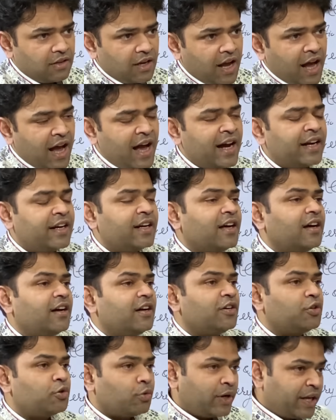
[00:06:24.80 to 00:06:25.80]
and
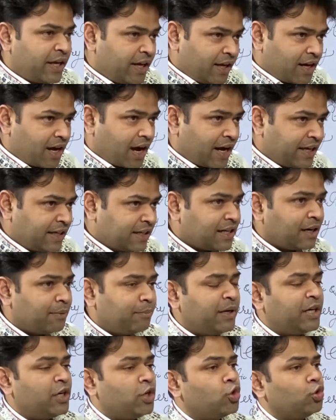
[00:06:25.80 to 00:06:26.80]
today I
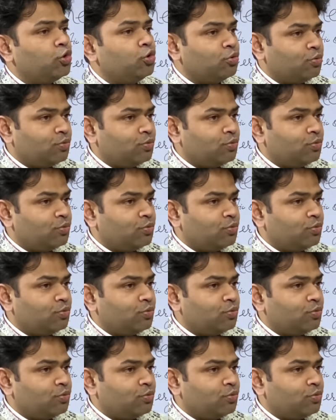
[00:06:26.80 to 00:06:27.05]
commit to you